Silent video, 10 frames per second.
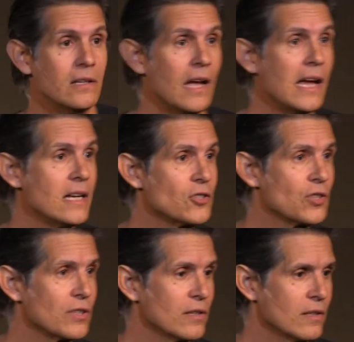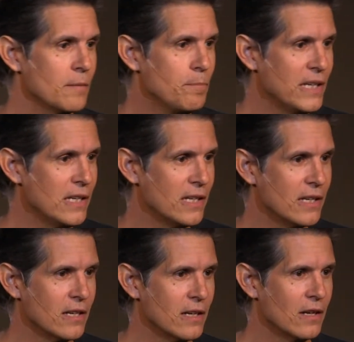H B
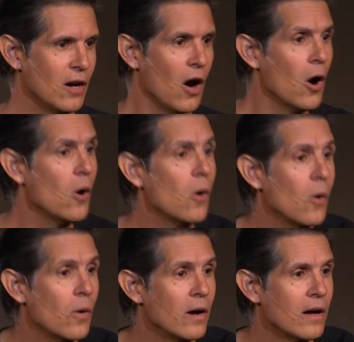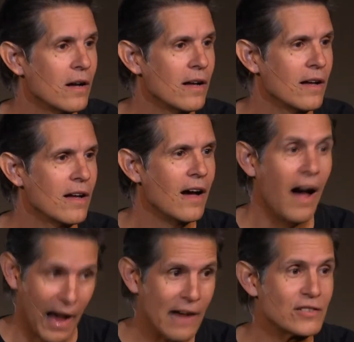O.
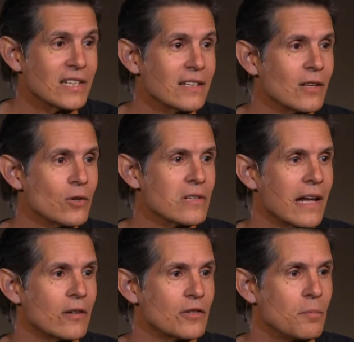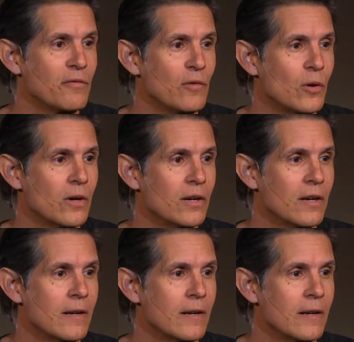I've seen those letters before.